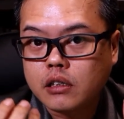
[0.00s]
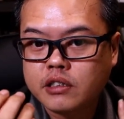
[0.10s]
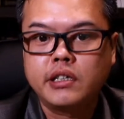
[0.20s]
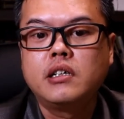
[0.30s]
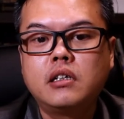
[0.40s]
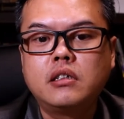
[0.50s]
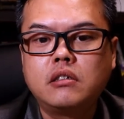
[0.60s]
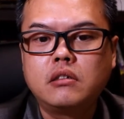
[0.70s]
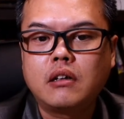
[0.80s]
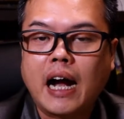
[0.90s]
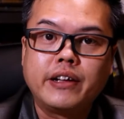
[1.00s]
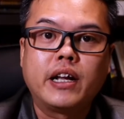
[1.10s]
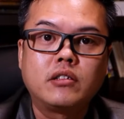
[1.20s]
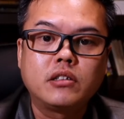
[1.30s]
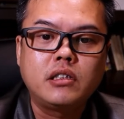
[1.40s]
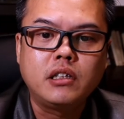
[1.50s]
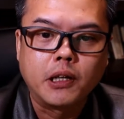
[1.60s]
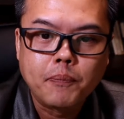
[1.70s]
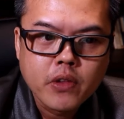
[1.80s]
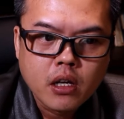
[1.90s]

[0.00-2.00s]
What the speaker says: single identity.